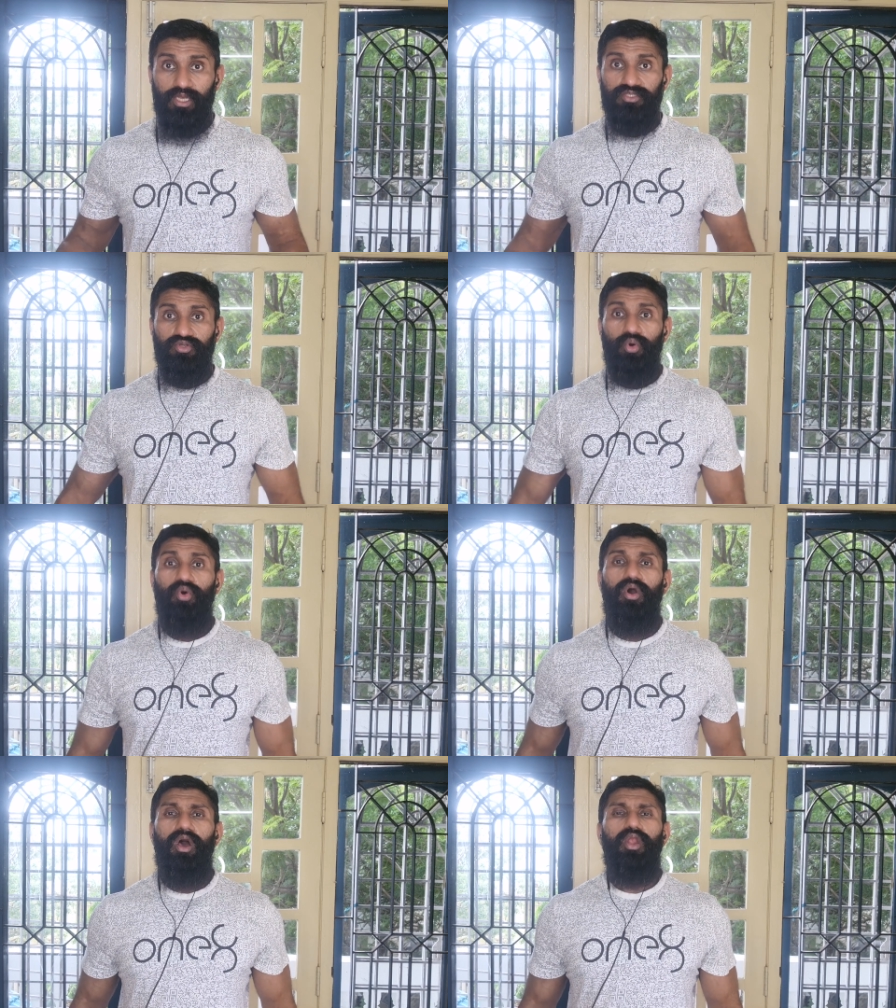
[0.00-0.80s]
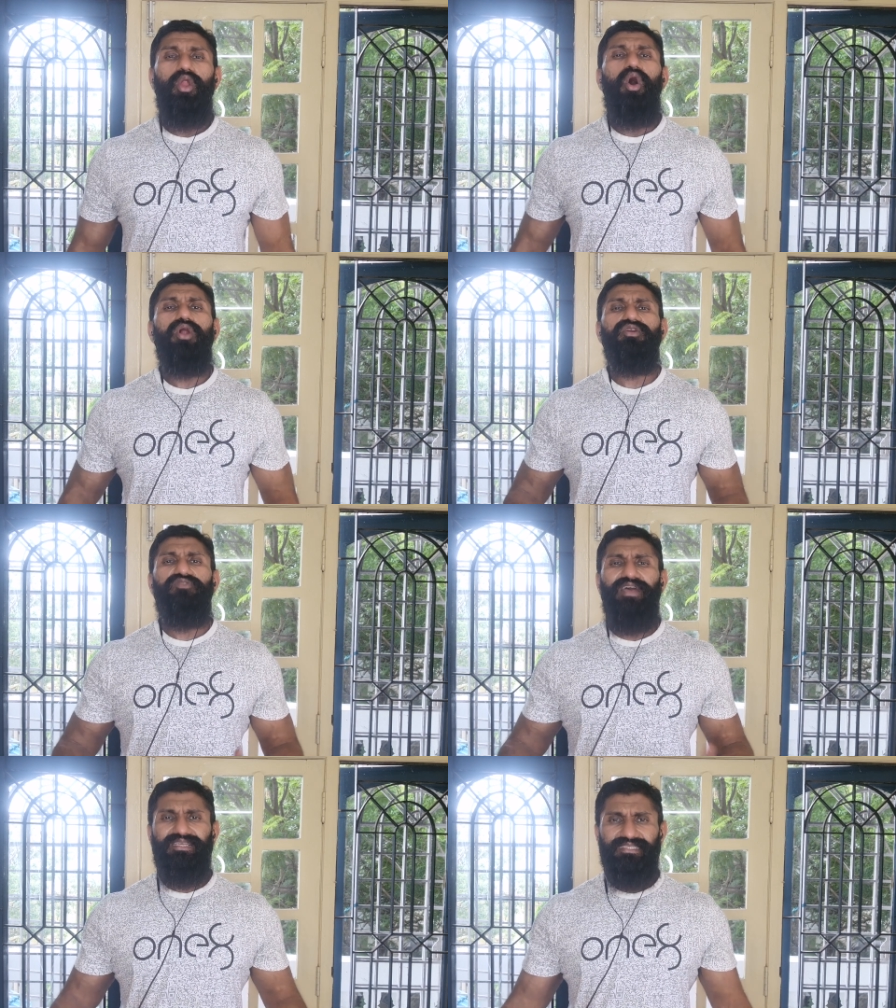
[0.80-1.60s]
So a lot of
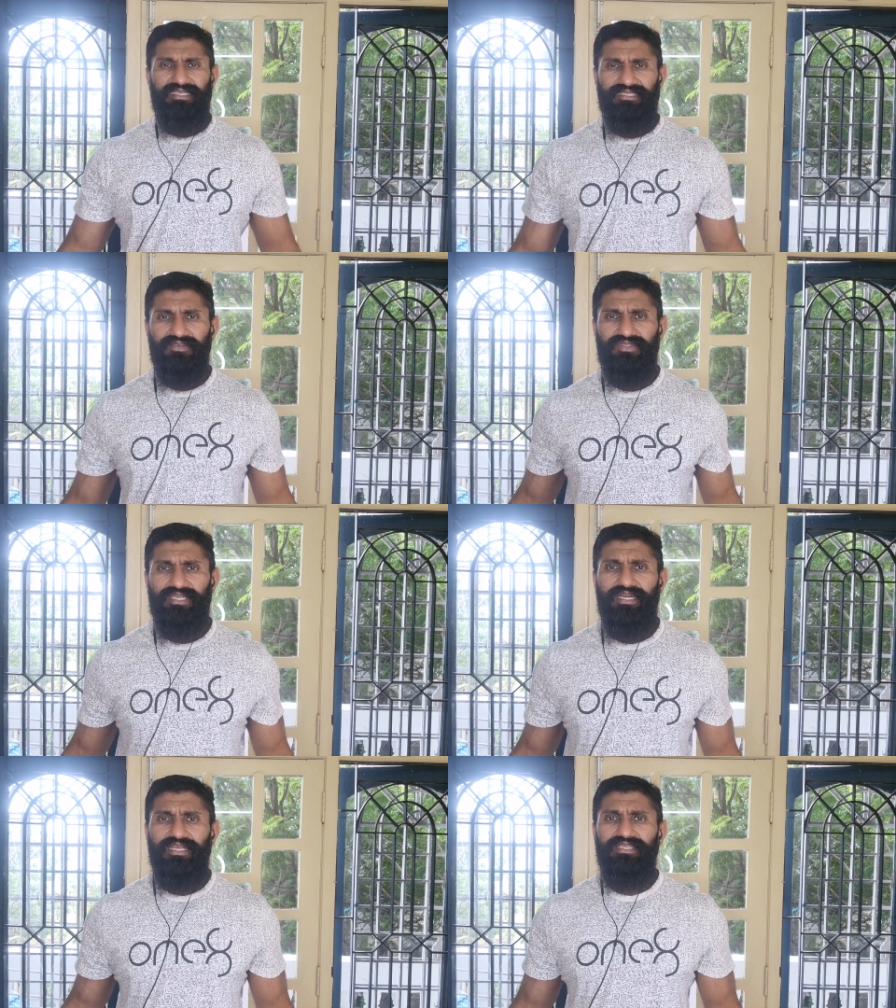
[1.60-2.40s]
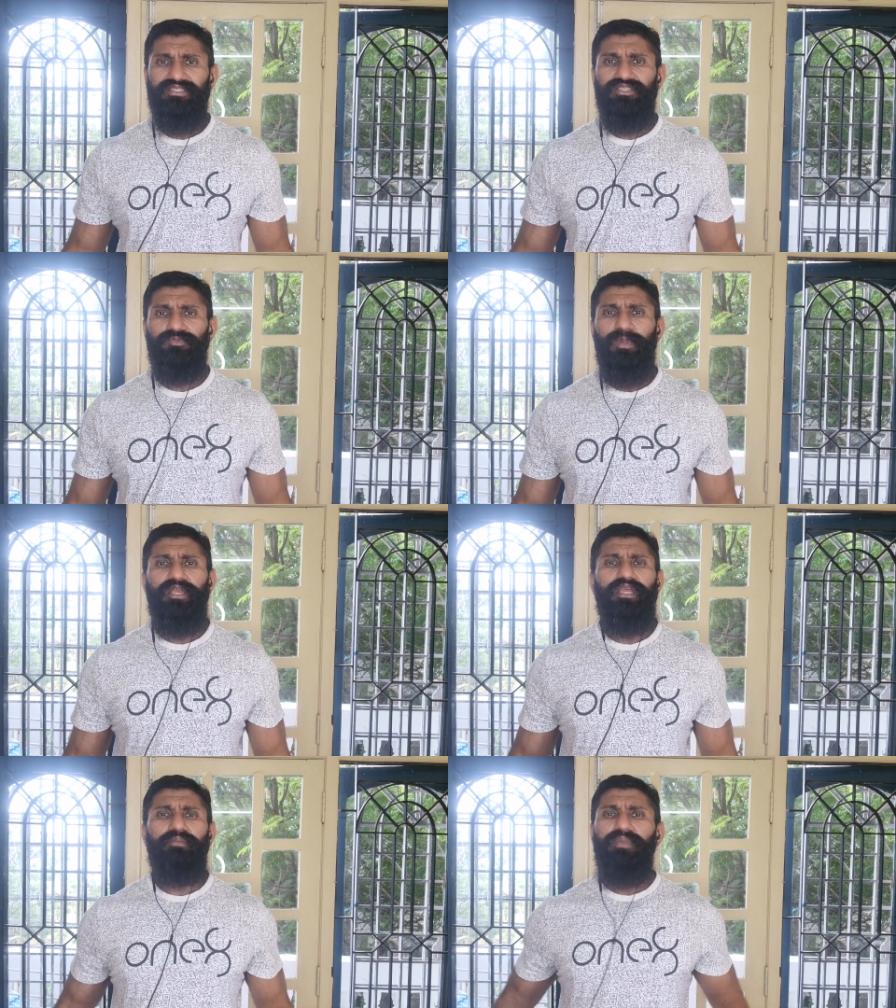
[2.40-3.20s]
extensive studies
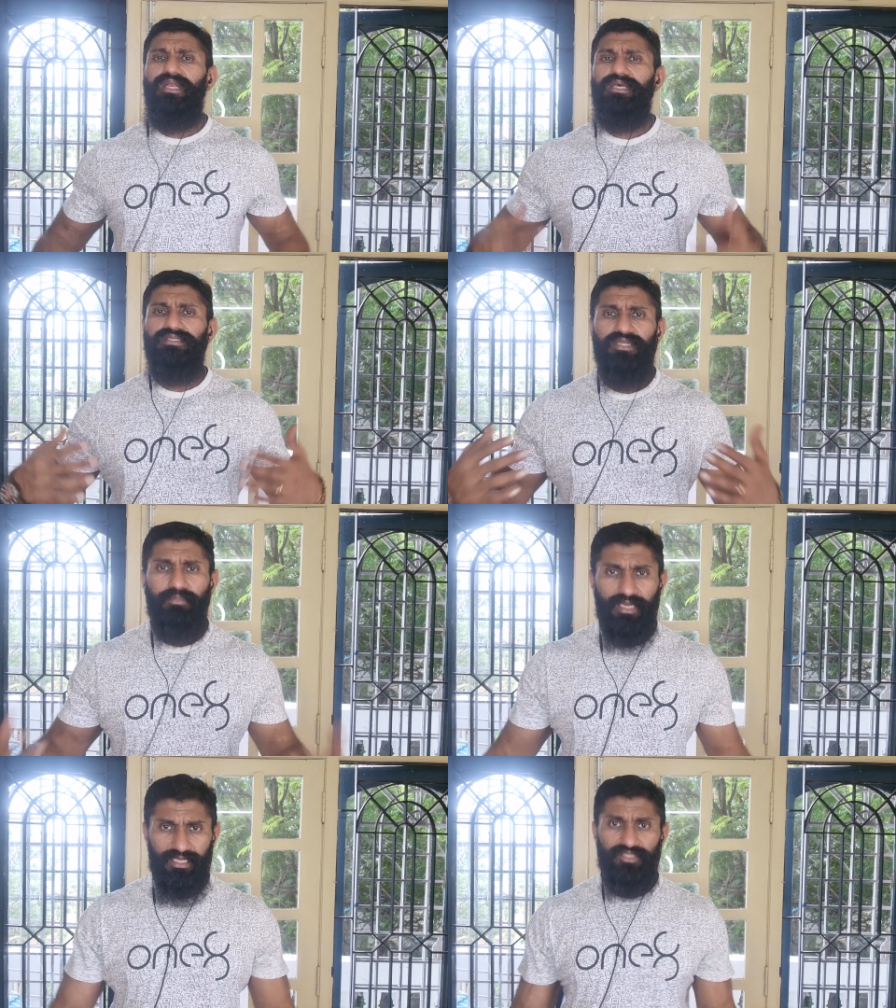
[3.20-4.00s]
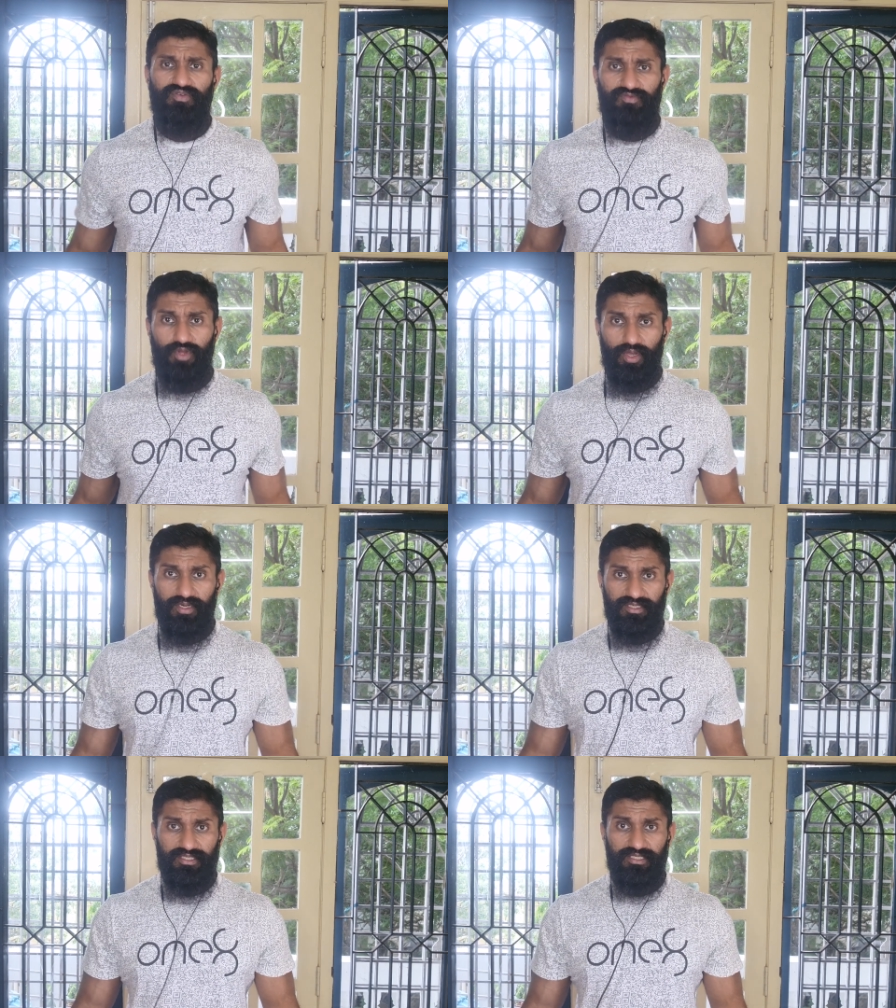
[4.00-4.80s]
spending millions and millions of
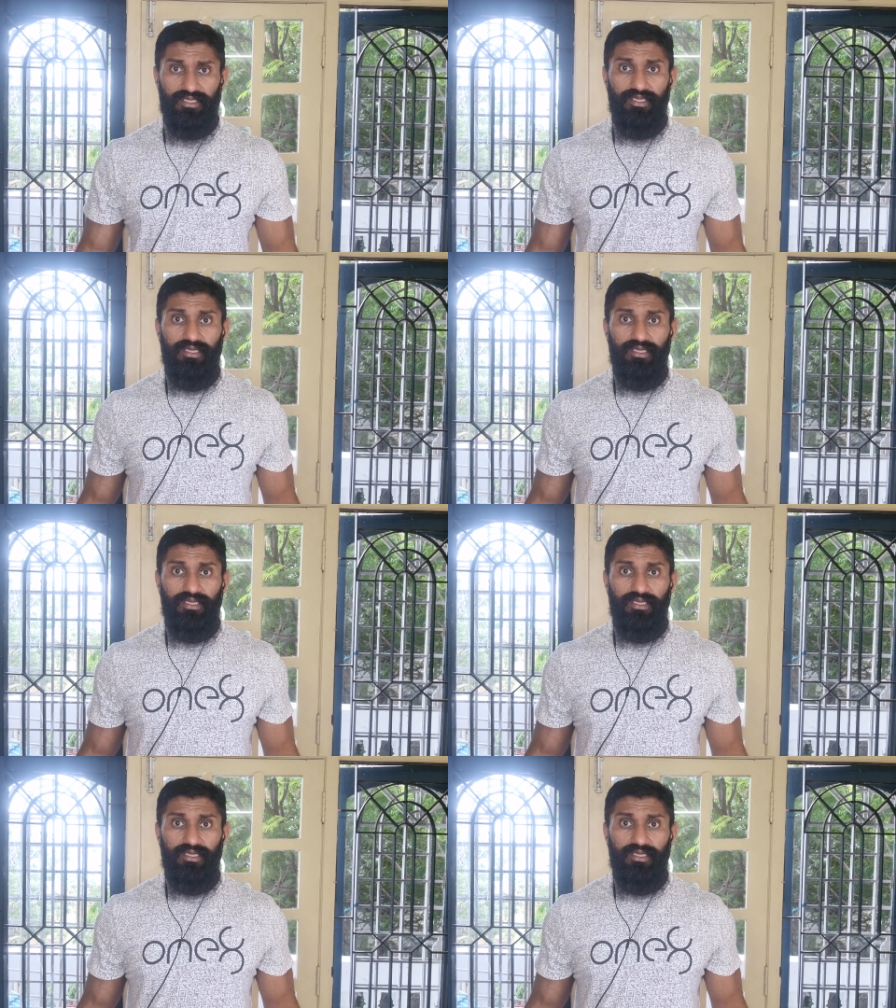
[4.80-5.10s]
dollars